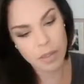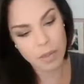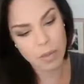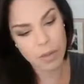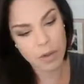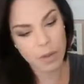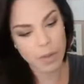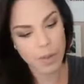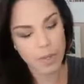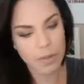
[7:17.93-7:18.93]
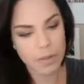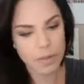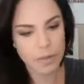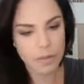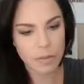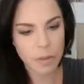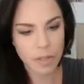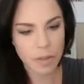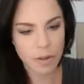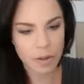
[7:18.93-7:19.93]
Where are we? Where
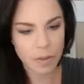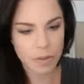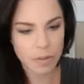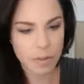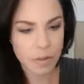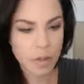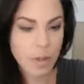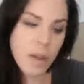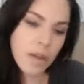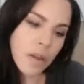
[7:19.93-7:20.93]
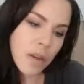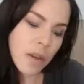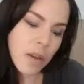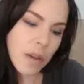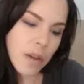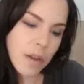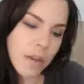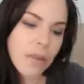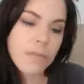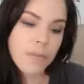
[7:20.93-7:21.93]
are you? Yeah,
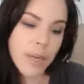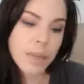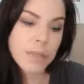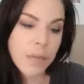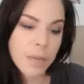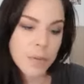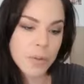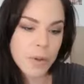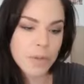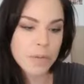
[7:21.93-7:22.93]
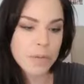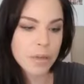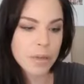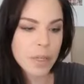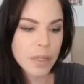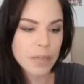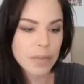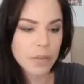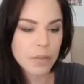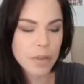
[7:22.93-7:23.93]
Franklin Maple Grove. Okay,
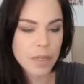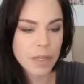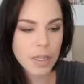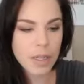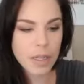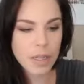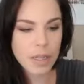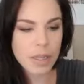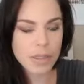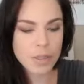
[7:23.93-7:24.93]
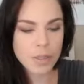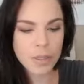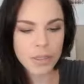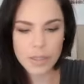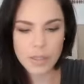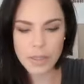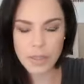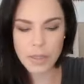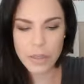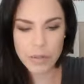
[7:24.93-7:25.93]
so it's always good to
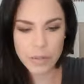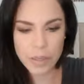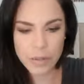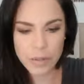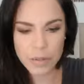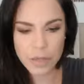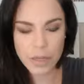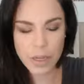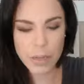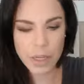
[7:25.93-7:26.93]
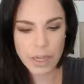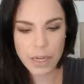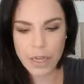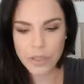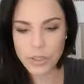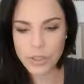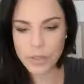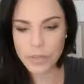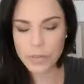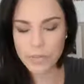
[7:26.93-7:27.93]
see what those ones are coming in at
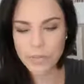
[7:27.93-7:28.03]
too.